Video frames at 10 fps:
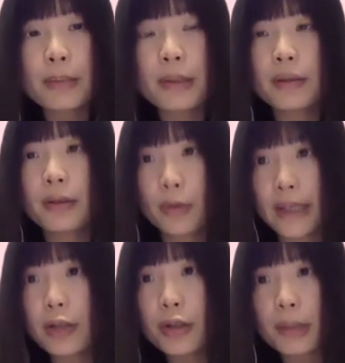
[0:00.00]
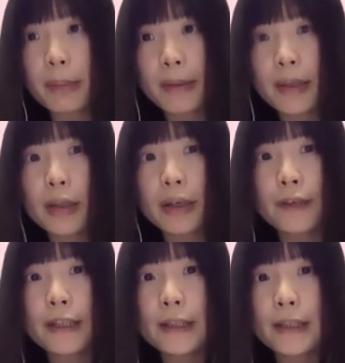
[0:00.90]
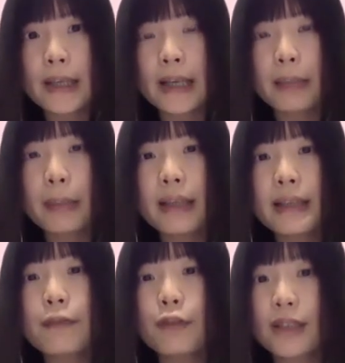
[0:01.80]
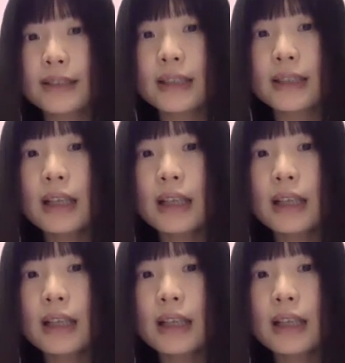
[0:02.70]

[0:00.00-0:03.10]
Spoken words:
relationship between the efficiency and the mean difference.